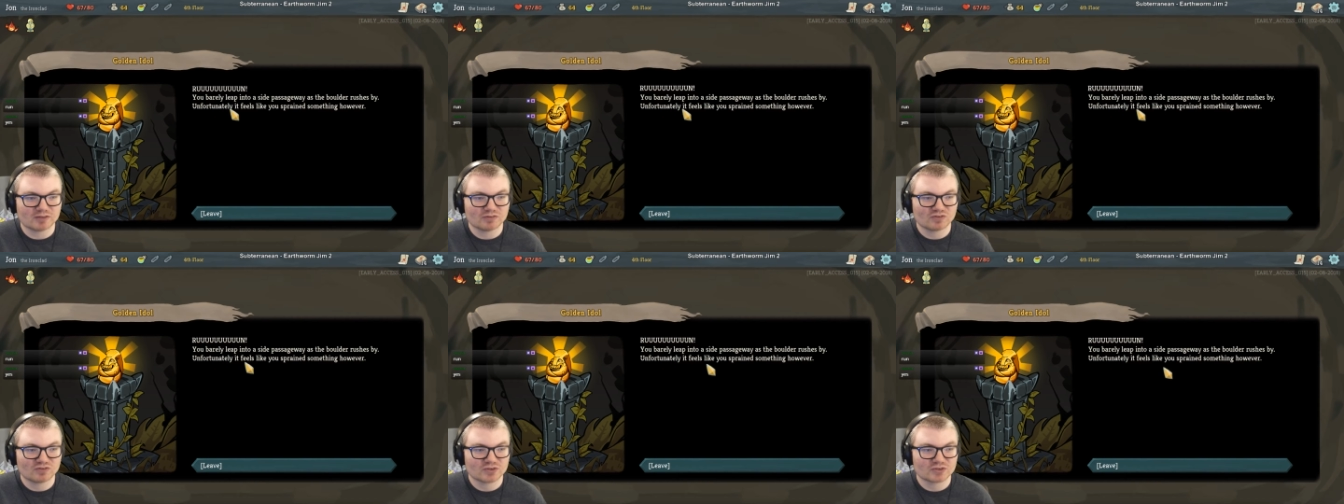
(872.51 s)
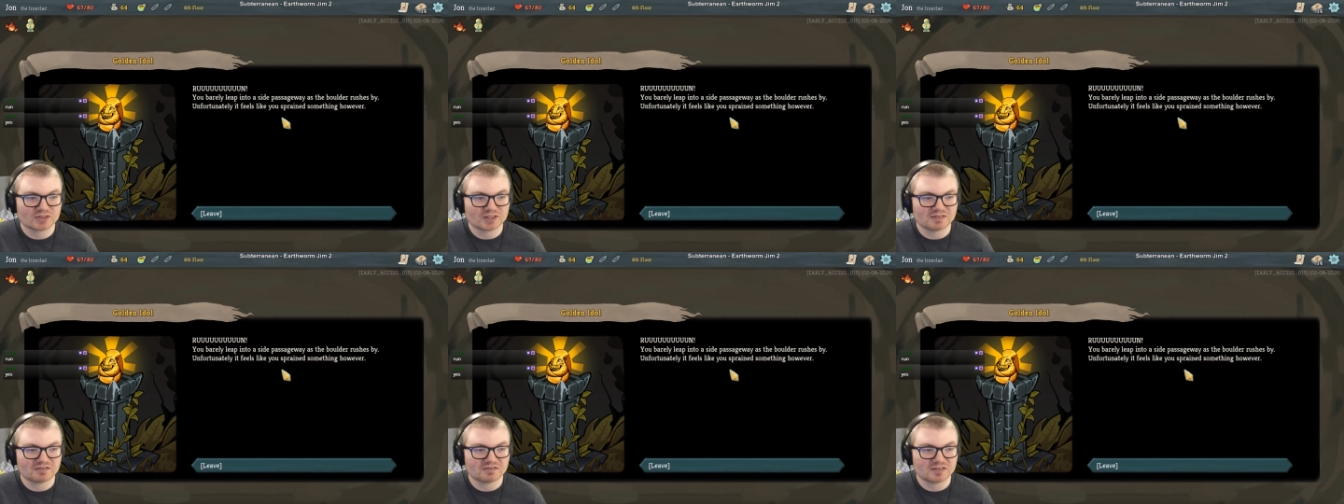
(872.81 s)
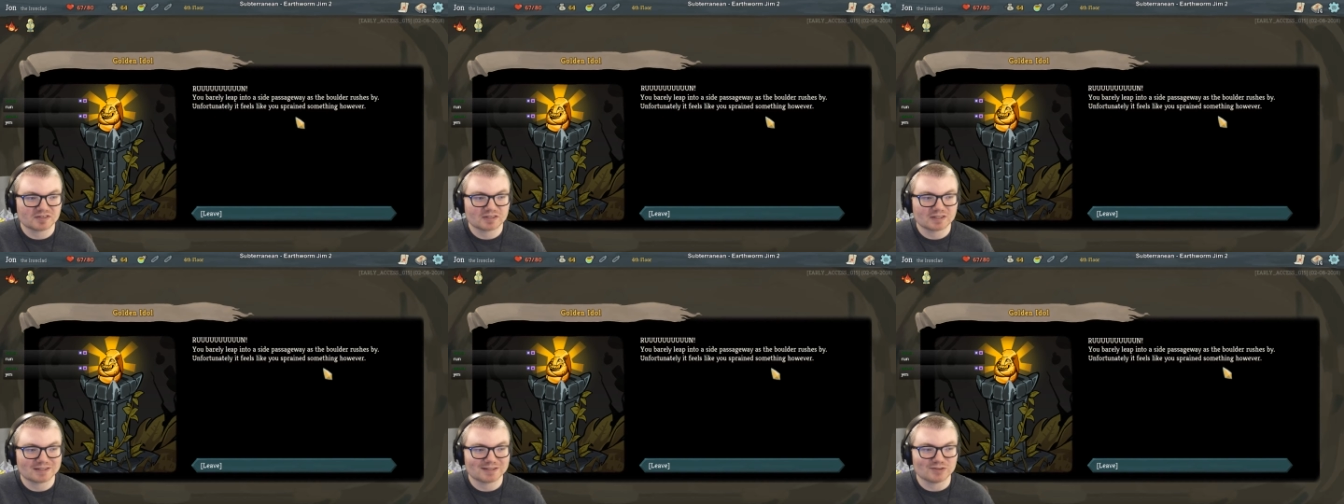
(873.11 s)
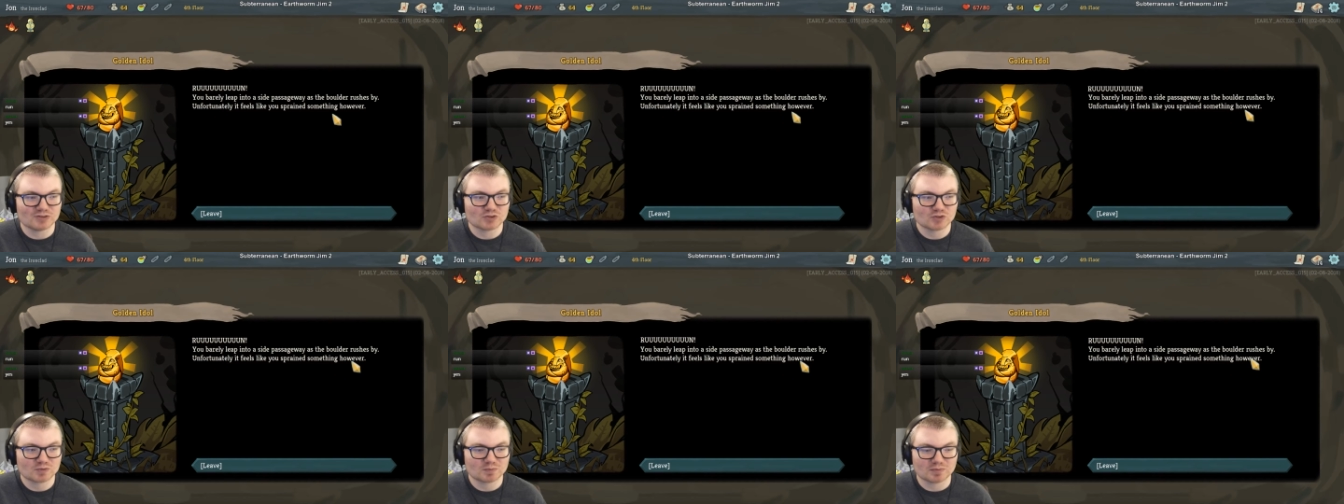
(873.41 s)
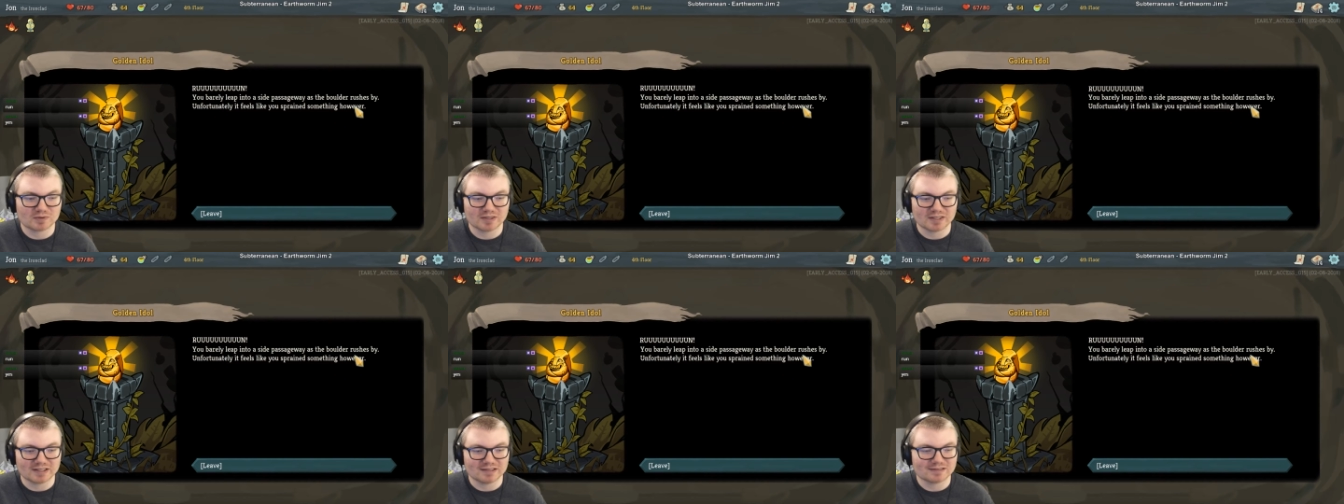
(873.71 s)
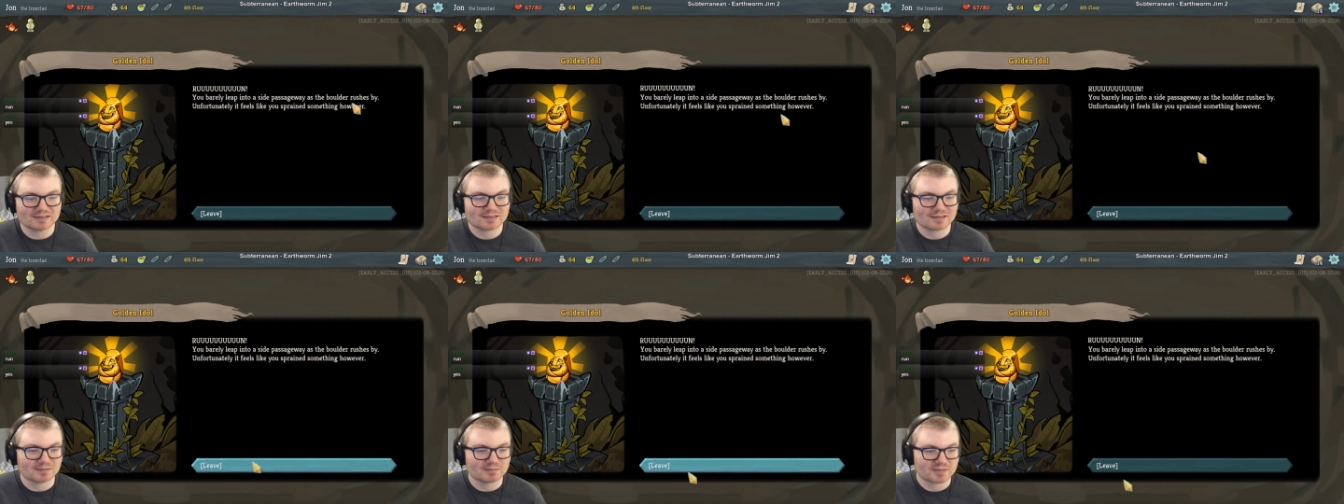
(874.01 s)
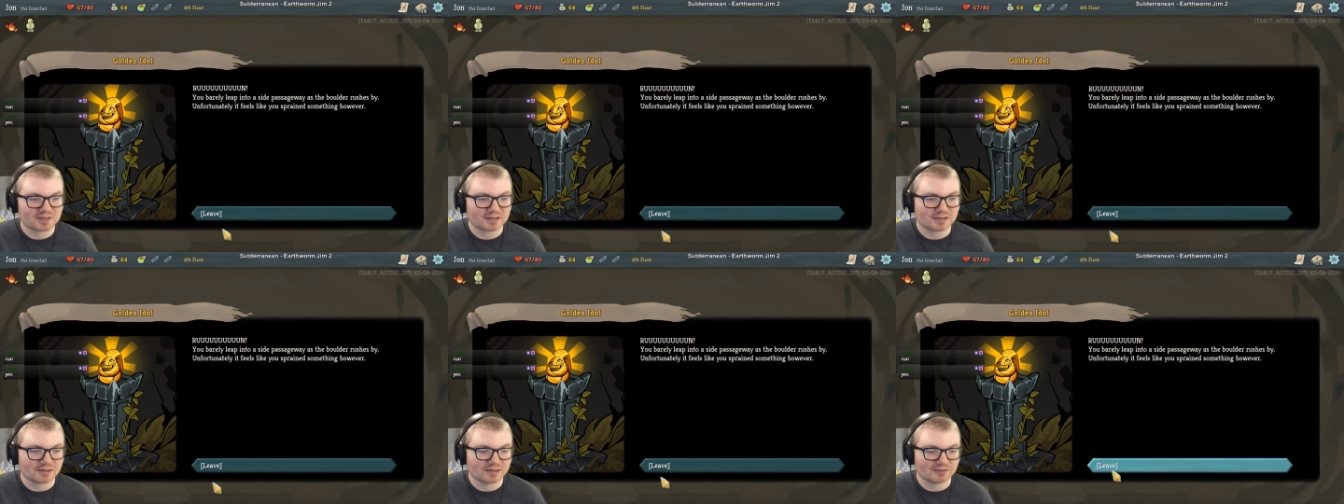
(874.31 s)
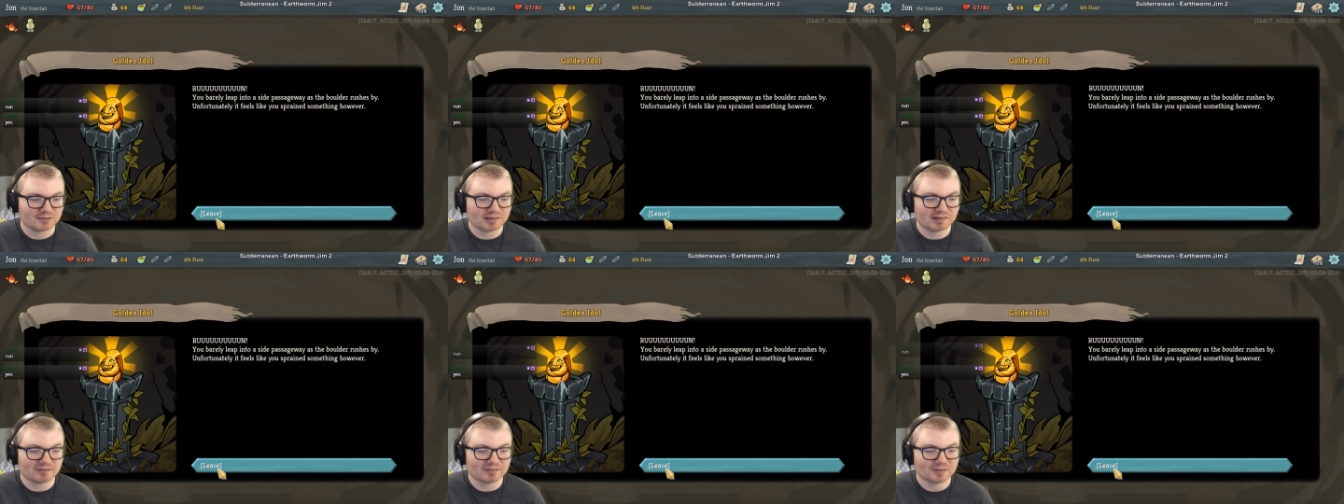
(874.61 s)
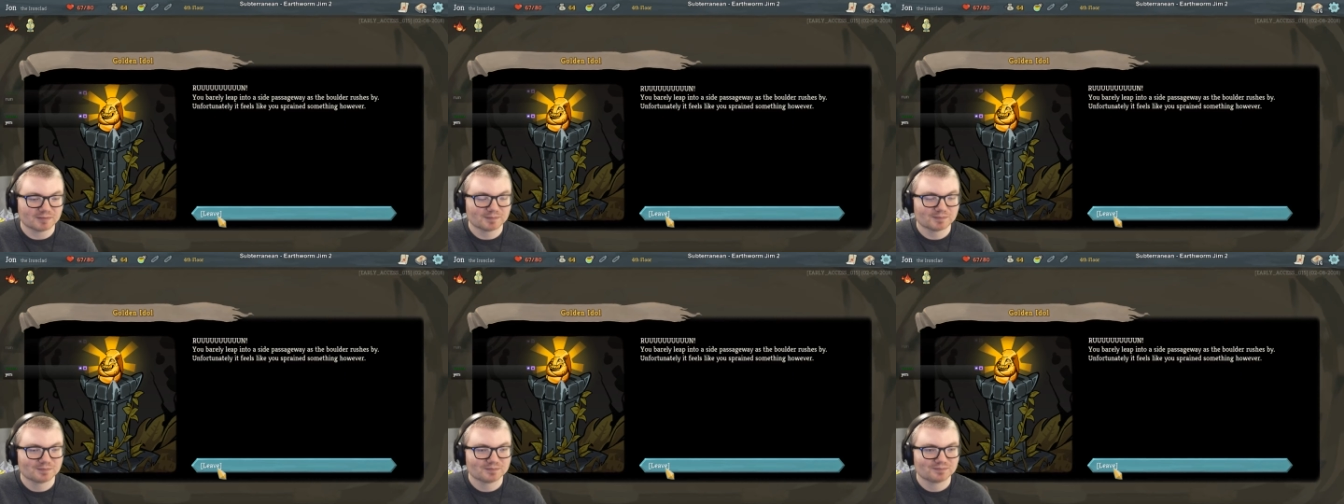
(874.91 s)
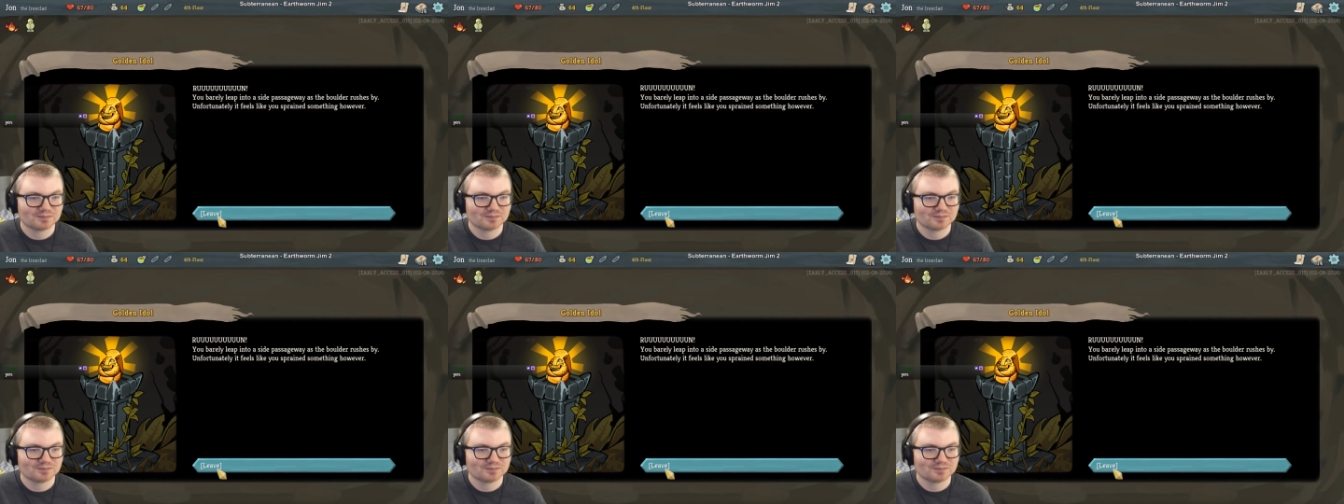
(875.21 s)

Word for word: Unfortunately, it feels like you sprained something, however.